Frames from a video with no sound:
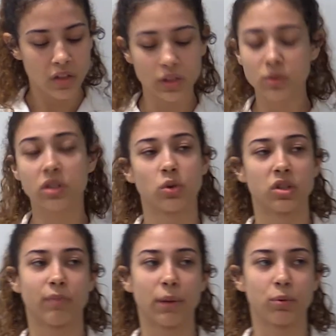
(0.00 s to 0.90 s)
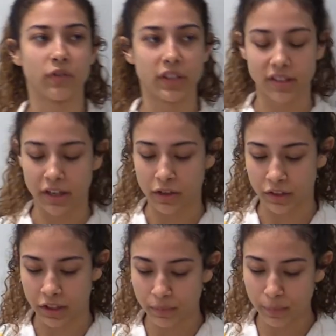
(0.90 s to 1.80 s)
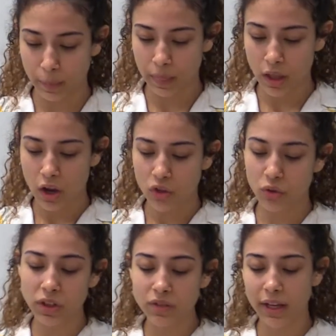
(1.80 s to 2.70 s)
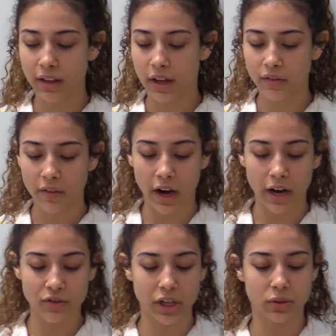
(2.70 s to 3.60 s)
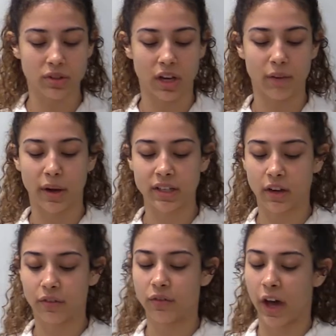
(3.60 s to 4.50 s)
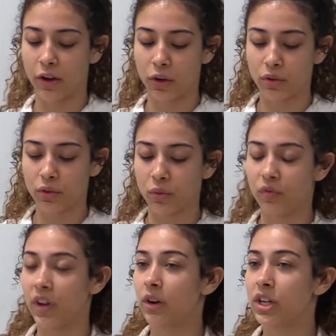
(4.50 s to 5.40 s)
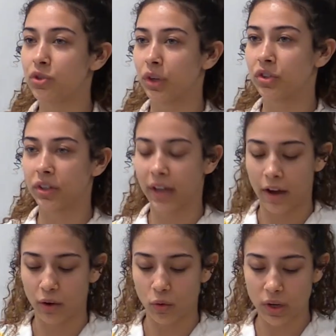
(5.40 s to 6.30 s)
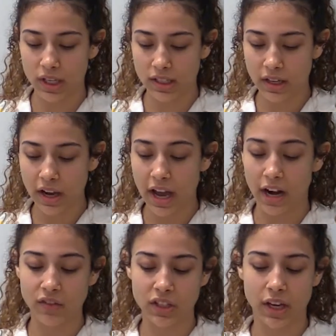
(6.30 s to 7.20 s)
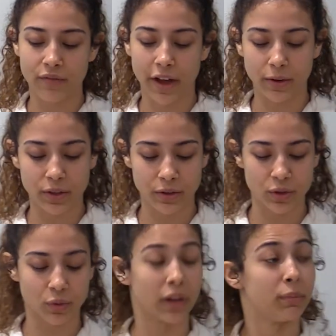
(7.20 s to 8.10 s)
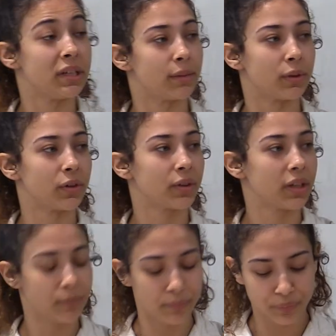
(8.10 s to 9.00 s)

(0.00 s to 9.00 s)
This was the source of my previous naivety. Through most of my life, I've tried to assign myself value through very stringent categories, and I've assigned value to those around me similarly.